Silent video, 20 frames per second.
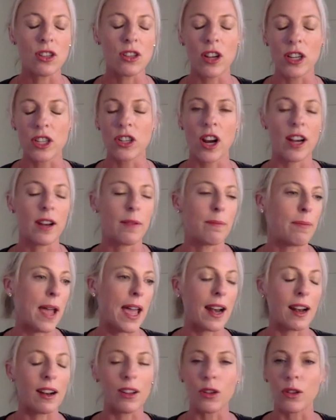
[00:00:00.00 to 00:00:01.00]
it's not trying to
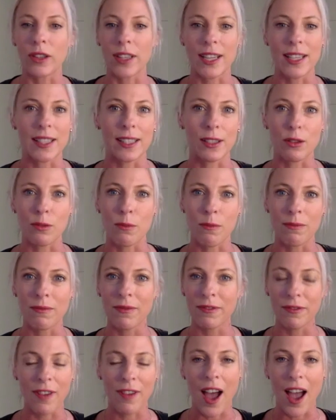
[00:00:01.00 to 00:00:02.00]
battle all these
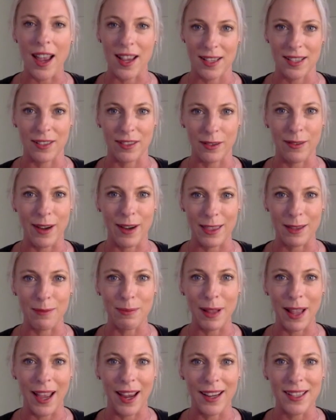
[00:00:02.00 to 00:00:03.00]
little fires around
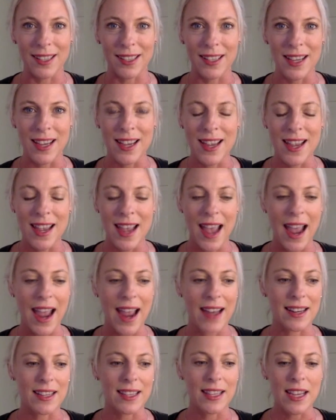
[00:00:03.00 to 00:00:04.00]
the place.
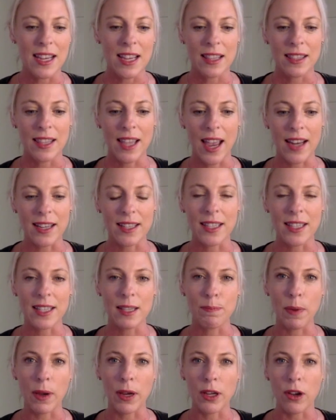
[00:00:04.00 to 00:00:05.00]
And that
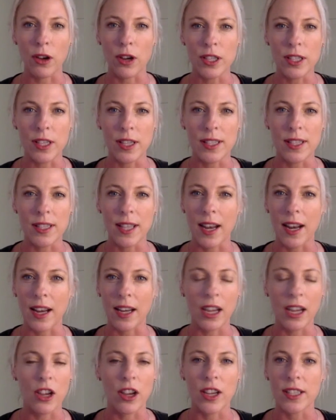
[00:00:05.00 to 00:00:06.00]
dysbiosis
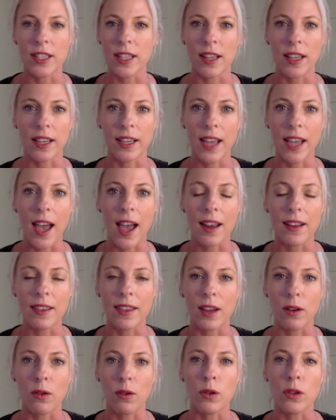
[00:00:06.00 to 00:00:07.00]
that occurs in the gut,
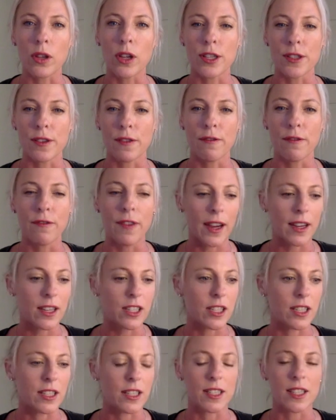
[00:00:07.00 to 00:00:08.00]
that all those
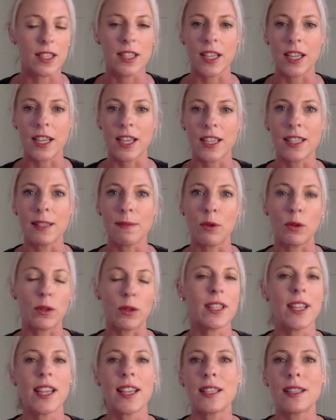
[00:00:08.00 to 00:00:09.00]
infections, the
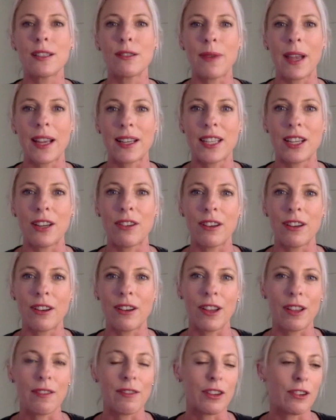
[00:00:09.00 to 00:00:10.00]
small intestinal
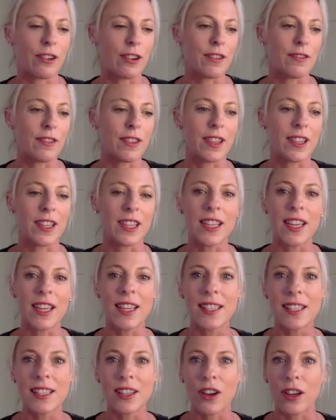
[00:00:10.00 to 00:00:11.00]
bacterial overgrowth and the
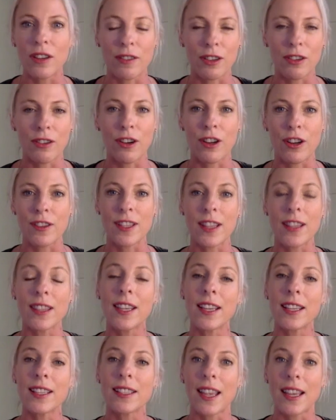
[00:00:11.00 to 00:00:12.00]
yeast overgrowth and
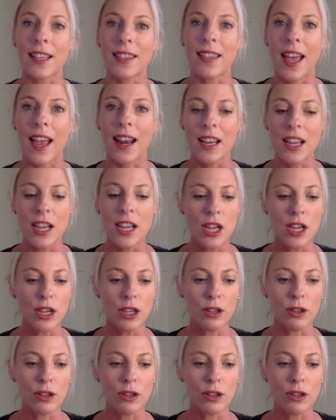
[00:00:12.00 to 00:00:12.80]
things like that,